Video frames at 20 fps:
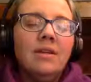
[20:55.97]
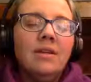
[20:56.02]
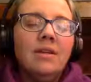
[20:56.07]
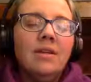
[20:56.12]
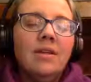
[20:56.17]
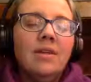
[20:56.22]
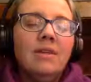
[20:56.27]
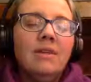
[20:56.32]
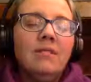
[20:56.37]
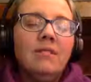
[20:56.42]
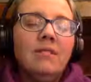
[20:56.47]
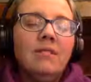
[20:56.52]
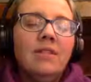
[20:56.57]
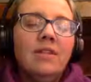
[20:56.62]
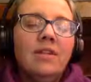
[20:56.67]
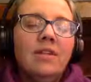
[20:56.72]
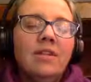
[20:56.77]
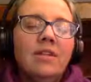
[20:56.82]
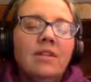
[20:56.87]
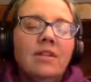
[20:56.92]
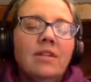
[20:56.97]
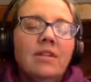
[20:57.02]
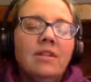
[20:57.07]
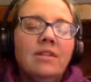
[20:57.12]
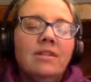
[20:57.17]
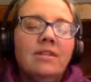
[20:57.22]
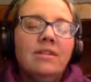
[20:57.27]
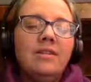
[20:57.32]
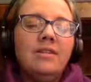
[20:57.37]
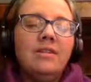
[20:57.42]
And I'm finding that
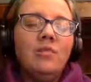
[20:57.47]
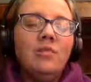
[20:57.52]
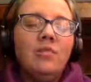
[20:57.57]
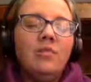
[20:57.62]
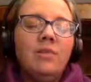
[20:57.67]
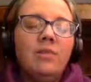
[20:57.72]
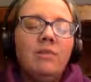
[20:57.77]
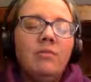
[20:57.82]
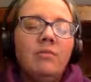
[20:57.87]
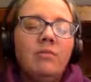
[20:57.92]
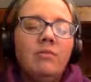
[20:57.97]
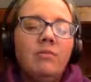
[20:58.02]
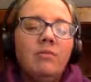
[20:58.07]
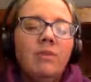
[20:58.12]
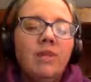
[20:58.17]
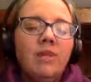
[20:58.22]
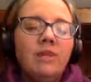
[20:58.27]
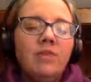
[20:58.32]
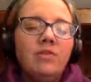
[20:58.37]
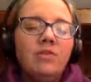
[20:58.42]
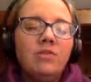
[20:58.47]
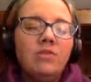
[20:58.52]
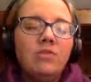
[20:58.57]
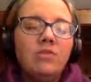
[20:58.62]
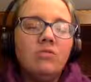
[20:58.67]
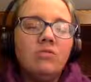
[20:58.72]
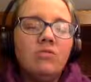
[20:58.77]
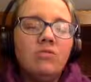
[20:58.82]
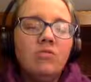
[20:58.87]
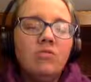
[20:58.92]
this movement for me is just
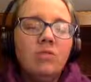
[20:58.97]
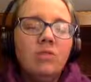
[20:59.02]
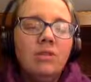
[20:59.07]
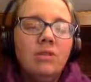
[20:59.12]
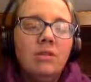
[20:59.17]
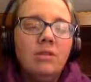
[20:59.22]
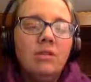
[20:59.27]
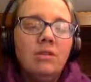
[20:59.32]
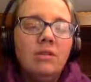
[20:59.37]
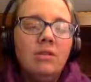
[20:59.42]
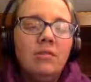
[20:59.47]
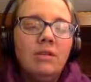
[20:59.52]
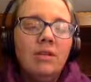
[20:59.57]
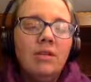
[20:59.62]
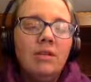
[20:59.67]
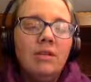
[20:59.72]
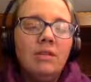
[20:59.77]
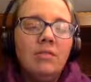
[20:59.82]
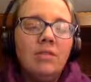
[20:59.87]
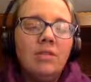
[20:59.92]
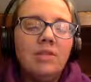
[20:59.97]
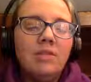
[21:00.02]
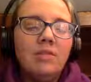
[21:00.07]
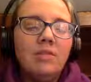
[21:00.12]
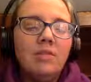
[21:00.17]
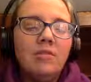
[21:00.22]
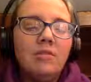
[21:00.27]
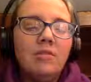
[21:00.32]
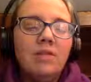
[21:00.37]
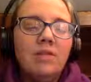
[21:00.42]
really making me
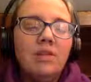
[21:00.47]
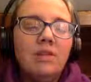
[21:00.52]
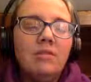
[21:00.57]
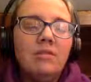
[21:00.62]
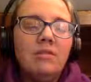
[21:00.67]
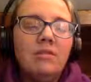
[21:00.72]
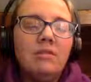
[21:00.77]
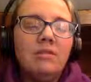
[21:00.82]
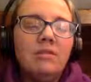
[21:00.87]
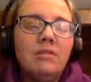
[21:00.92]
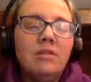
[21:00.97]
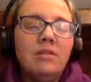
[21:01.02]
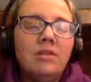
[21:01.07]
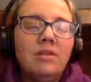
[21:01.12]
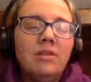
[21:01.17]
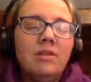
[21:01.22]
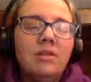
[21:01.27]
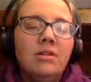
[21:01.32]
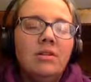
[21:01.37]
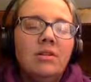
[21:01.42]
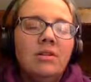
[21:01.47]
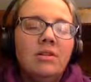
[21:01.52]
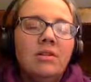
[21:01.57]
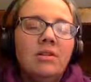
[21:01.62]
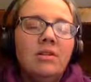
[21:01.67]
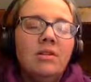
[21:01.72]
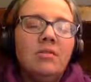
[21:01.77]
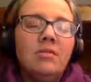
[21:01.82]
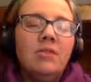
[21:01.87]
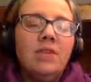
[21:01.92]
slow down
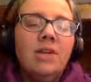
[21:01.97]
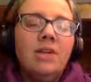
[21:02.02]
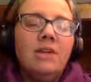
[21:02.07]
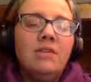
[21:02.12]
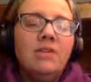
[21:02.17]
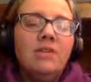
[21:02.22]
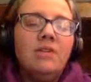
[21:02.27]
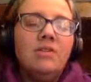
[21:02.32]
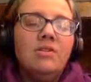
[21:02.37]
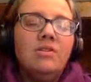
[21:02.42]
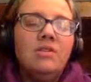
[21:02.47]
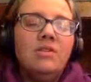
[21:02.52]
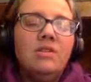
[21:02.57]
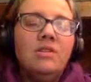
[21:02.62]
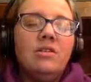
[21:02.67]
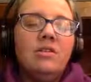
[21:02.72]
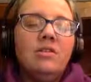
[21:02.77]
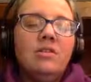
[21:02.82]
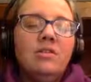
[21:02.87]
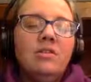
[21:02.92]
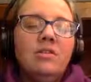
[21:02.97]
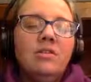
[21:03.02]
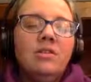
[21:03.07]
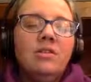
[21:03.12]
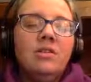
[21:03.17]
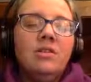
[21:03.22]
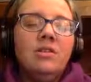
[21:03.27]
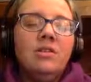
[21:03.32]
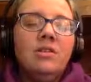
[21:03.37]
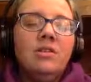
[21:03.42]
and pay attention
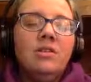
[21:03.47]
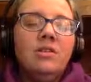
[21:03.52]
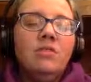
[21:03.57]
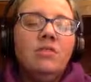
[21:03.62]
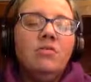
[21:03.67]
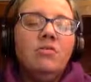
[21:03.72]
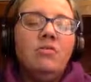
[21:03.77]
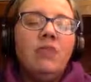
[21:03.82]
to